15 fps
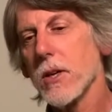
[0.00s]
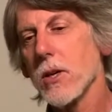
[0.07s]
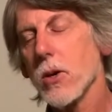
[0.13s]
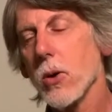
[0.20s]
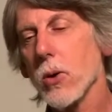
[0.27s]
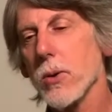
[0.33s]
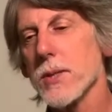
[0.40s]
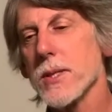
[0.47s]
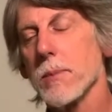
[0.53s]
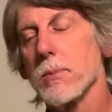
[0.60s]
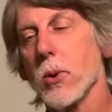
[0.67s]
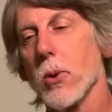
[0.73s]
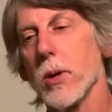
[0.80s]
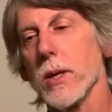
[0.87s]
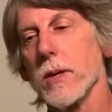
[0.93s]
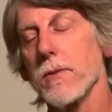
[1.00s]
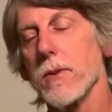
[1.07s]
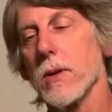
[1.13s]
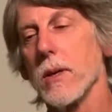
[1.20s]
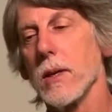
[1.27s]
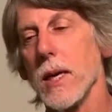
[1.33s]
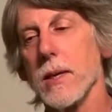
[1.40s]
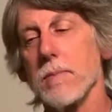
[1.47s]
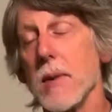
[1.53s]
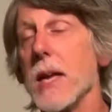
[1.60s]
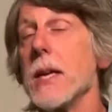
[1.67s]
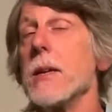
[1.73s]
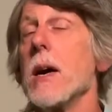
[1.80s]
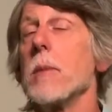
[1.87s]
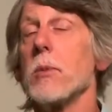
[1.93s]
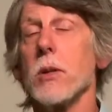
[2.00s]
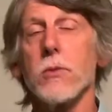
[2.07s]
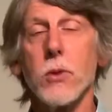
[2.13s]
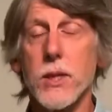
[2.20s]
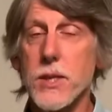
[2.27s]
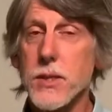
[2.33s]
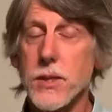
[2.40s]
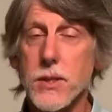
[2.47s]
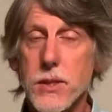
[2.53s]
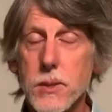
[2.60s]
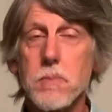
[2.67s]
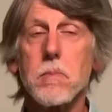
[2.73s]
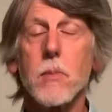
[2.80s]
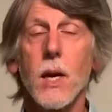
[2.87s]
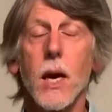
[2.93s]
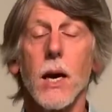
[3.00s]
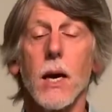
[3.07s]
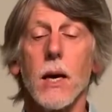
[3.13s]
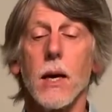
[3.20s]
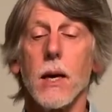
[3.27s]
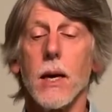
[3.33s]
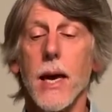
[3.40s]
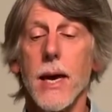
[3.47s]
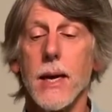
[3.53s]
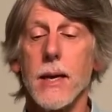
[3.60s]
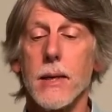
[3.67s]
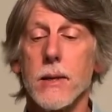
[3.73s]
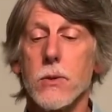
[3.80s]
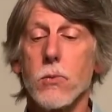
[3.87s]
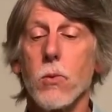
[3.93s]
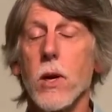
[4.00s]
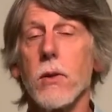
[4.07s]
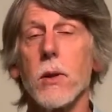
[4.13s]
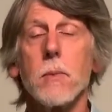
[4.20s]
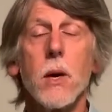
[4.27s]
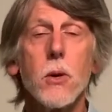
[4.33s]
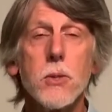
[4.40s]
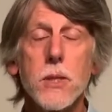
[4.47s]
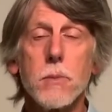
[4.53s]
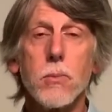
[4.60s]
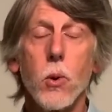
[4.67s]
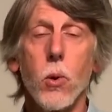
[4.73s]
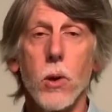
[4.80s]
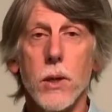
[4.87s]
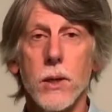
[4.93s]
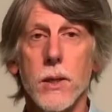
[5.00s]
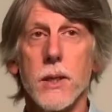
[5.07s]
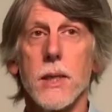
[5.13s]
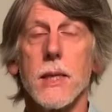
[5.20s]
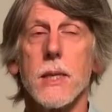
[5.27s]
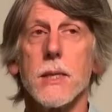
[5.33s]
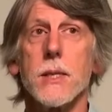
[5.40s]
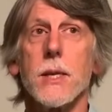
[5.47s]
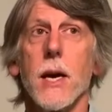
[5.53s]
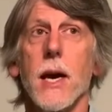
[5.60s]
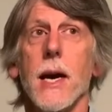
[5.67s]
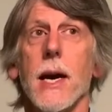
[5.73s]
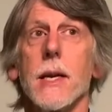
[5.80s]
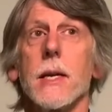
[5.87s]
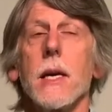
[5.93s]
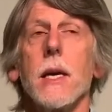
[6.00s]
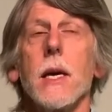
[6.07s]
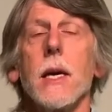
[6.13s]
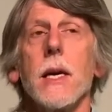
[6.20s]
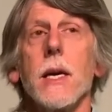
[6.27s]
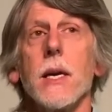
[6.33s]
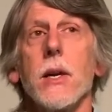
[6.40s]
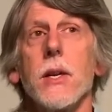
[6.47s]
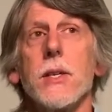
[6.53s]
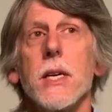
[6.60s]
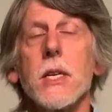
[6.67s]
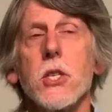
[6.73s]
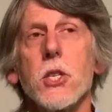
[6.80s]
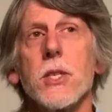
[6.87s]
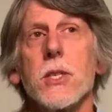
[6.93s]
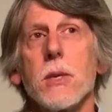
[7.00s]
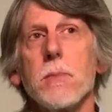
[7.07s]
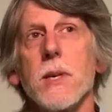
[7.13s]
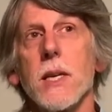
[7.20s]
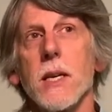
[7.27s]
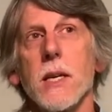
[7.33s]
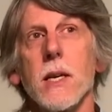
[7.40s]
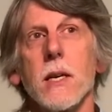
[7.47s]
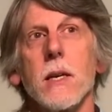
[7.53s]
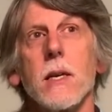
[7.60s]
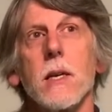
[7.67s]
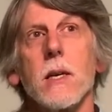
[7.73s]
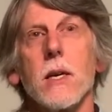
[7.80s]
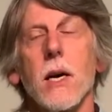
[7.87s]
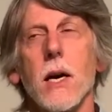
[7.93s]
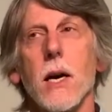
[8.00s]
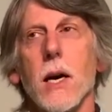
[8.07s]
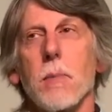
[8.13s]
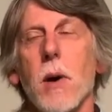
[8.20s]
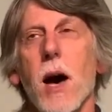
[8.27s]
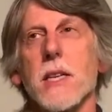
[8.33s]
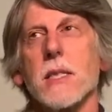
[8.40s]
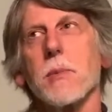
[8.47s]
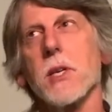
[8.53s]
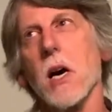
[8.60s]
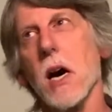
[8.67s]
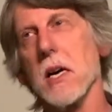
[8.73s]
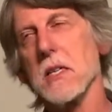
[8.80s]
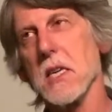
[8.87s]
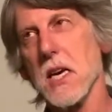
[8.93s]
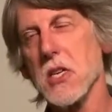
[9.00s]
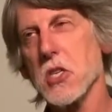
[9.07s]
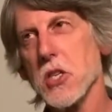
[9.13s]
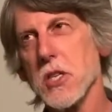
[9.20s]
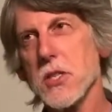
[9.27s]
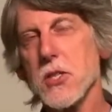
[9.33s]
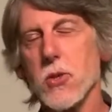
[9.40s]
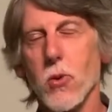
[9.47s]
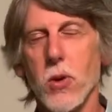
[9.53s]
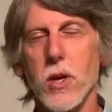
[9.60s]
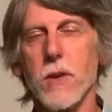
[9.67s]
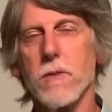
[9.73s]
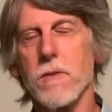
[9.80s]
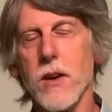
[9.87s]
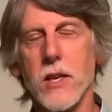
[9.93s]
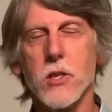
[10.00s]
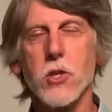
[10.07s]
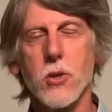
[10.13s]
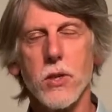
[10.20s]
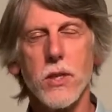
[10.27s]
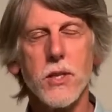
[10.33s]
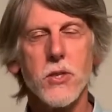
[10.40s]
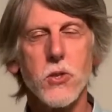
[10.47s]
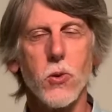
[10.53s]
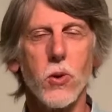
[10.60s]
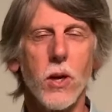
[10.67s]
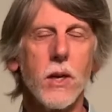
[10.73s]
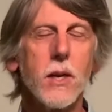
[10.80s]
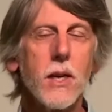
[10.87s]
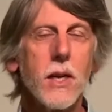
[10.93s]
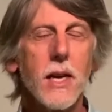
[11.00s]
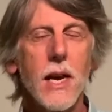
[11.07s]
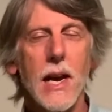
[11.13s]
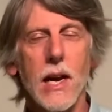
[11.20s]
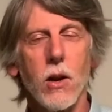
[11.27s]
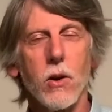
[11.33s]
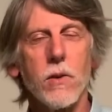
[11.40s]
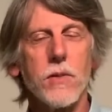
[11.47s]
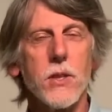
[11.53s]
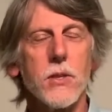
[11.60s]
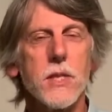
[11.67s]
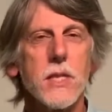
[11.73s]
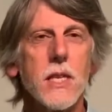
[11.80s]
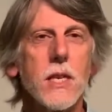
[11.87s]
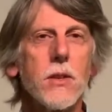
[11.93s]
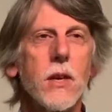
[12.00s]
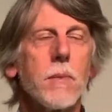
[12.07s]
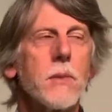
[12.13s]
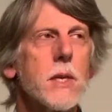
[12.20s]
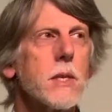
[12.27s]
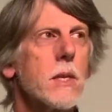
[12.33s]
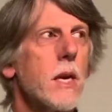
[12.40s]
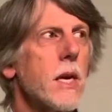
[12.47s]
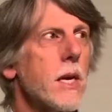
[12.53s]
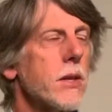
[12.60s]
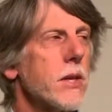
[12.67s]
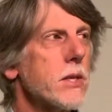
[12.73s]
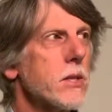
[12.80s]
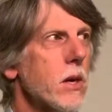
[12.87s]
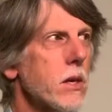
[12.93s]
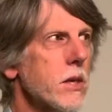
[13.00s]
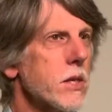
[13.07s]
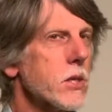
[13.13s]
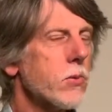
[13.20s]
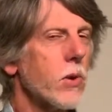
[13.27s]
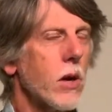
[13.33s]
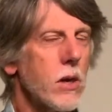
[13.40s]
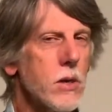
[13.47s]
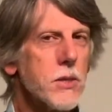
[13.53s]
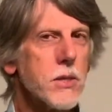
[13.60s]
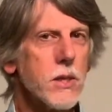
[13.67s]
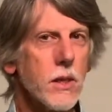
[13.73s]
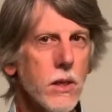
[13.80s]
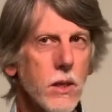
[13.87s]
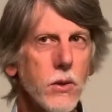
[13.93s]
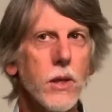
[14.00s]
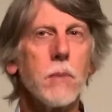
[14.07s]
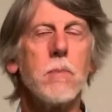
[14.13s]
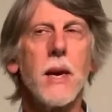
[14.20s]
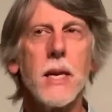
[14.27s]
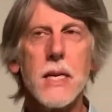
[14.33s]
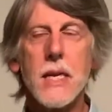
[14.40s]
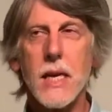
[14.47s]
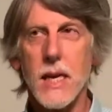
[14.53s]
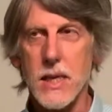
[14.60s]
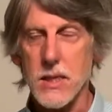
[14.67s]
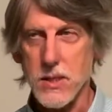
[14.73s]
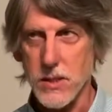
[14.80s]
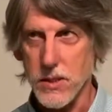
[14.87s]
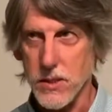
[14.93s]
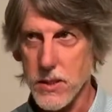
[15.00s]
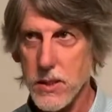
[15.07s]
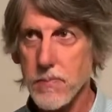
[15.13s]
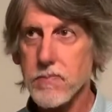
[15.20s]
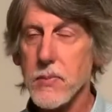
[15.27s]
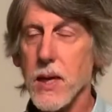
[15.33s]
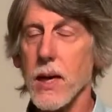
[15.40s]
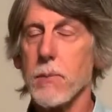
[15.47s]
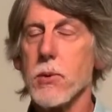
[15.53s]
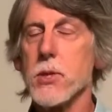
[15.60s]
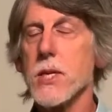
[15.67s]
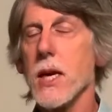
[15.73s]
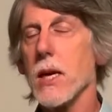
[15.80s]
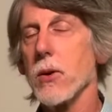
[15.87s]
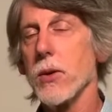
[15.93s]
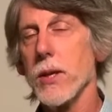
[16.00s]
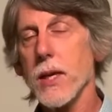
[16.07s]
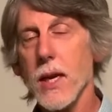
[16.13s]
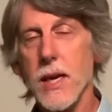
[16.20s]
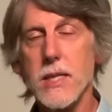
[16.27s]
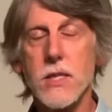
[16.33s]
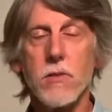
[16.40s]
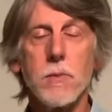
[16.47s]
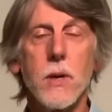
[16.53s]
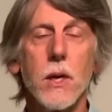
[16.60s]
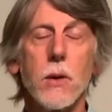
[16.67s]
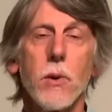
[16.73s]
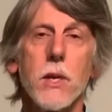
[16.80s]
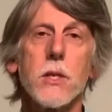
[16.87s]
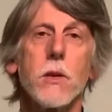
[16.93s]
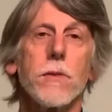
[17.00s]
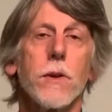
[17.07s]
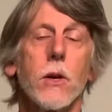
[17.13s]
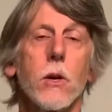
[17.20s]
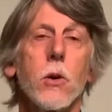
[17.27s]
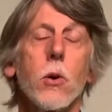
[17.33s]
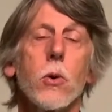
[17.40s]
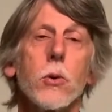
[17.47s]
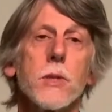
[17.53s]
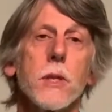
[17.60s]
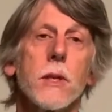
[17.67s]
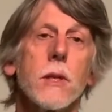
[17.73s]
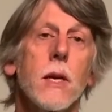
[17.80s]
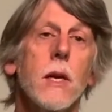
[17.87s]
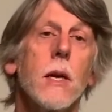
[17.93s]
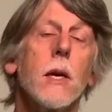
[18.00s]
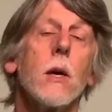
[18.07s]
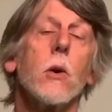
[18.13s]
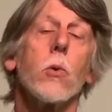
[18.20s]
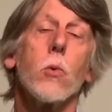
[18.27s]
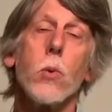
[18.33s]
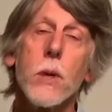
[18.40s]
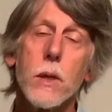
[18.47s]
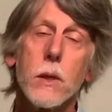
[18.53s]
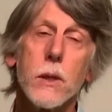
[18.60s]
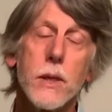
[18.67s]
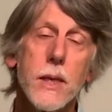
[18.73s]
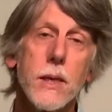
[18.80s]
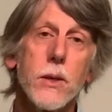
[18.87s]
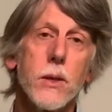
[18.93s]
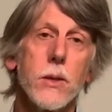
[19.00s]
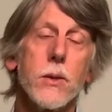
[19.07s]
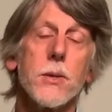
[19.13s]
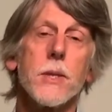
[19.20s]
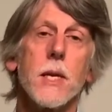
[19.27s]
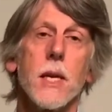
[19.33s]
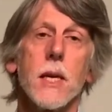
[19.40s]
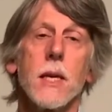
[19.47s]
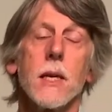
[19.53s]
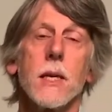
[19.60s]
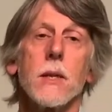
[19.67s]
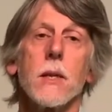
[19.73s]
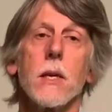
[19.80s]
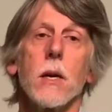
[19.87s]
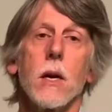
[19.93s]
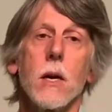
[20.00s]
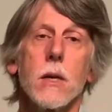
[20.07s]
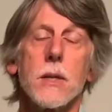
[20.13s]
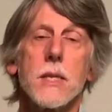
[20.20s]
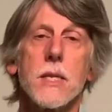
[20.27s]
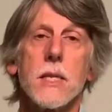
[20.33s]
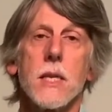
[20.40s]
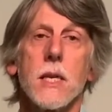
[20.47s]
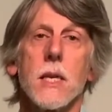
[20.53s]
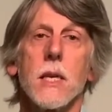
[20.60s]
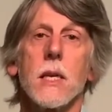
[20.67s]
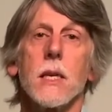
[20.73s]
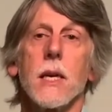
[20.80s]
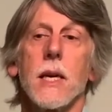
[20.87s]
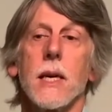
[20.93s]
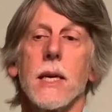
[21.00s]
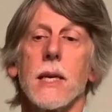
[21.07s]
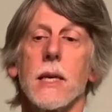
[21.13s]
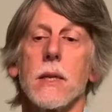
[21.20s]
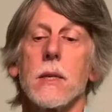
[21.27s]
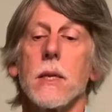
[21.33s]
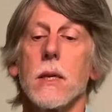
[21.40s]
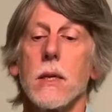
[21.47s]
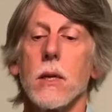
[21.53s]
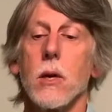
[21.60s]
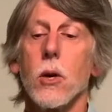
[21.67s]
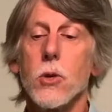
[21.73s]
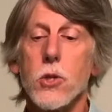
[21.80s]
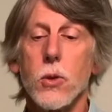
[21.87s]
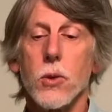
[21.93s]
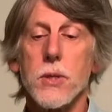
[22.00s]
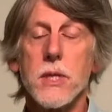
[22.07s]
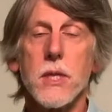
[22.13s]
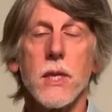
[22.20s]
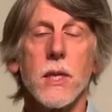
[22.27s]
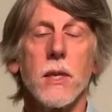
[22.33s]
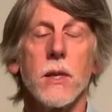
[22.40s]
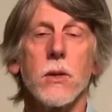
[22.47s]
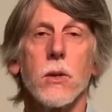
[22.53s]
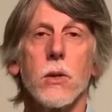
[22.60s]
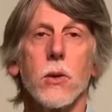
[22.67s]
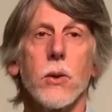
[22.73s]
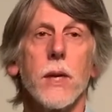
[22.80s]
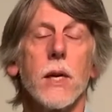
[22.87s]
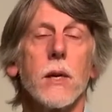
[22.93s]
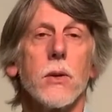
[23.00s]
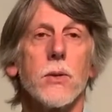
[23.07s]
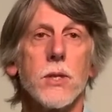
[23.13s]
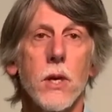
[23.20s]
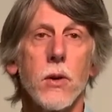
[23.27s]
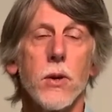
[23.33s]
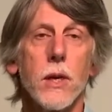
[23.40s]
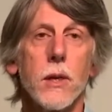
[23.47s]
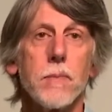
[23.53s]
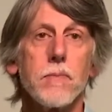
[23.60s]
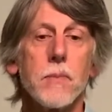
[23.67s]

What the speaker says: Colton is important for any number of reasons. And one of the most important is that in addition to being possibly audacious or adventurous or however you see them, these artists were also, in many cases, and particularly in the case of Mary Russell Farrell Colton, real leaders in the art scene and cultural scene in early Arizona.